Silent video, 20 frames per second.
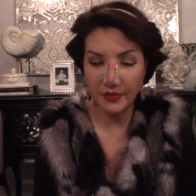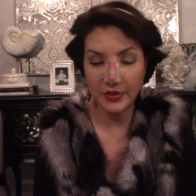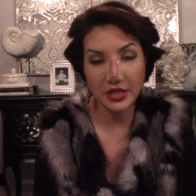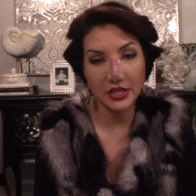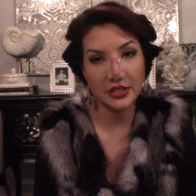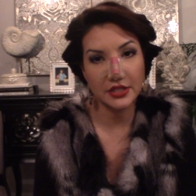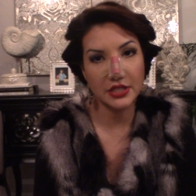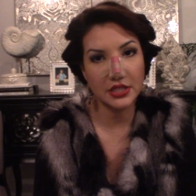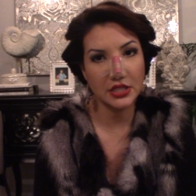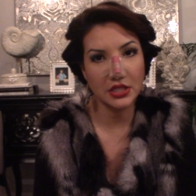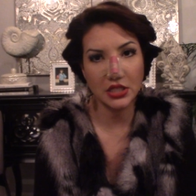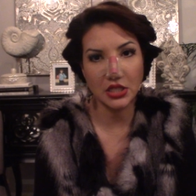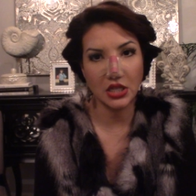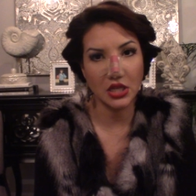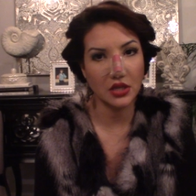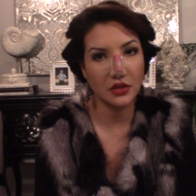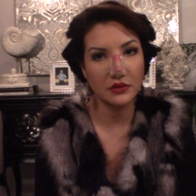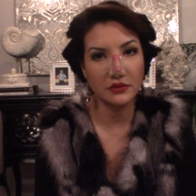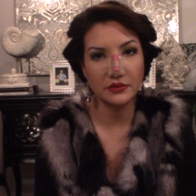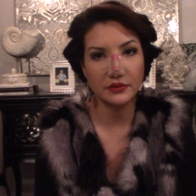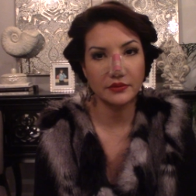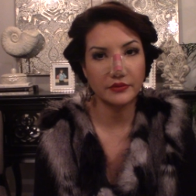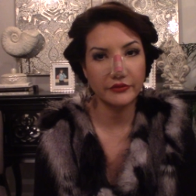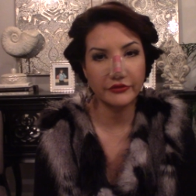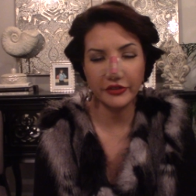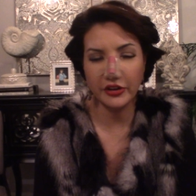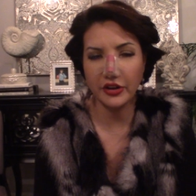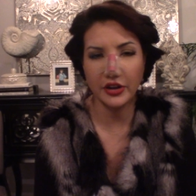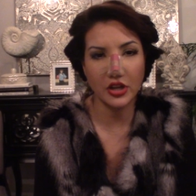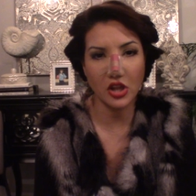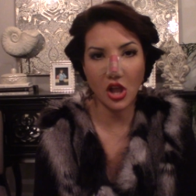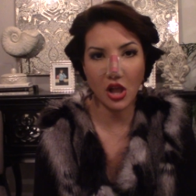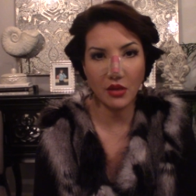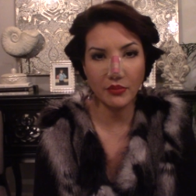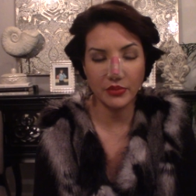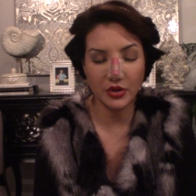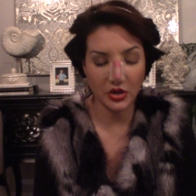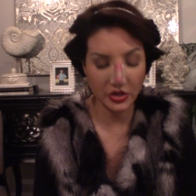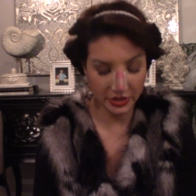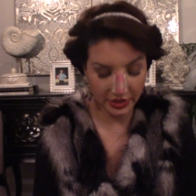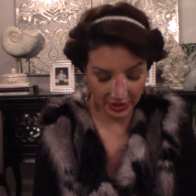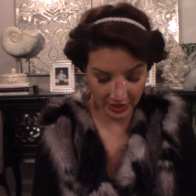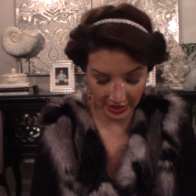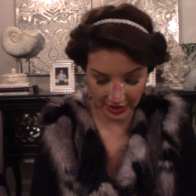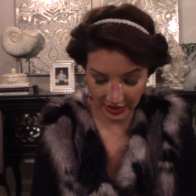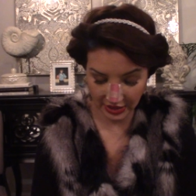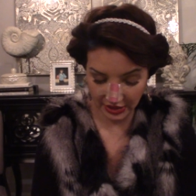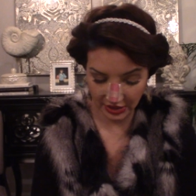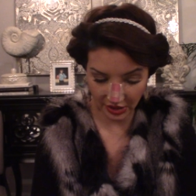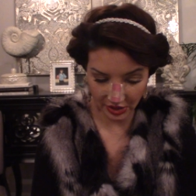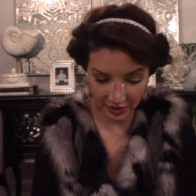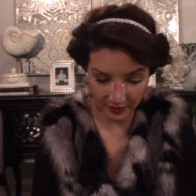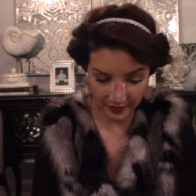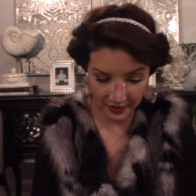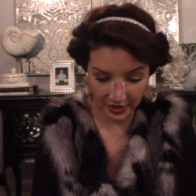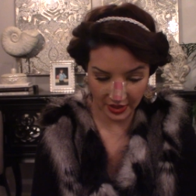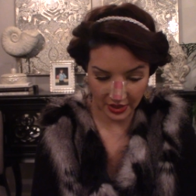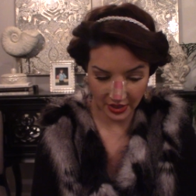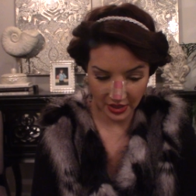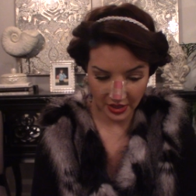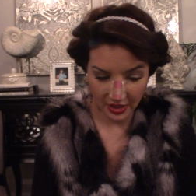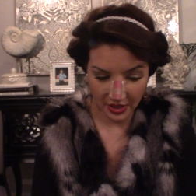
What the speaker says: He's, very calm person. He tells me,